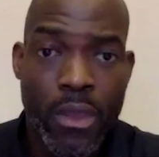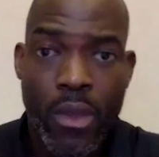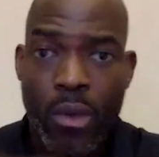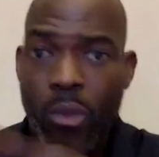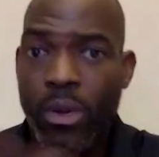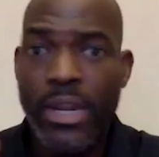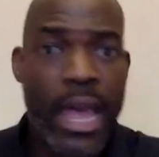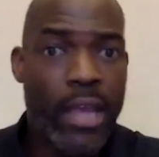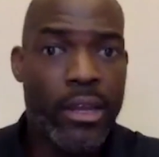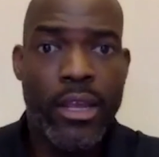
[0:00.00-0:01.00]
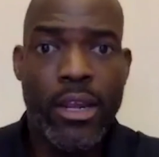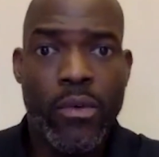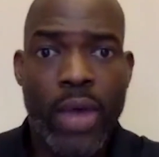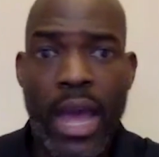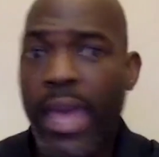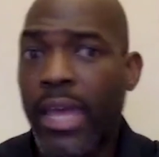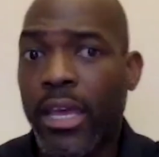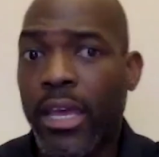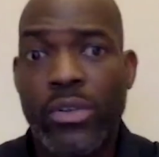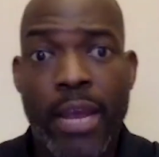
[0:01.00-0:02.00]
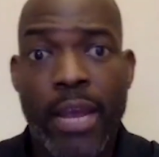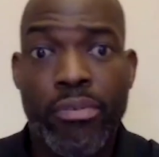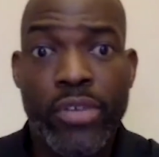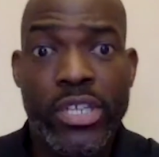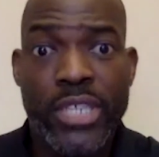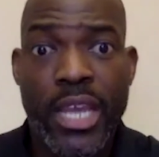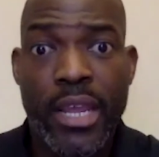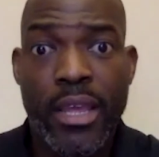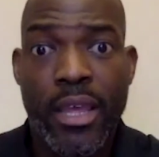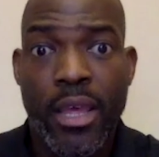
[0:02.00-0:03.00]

We're not going to hear, I hate coach, I appreciate it,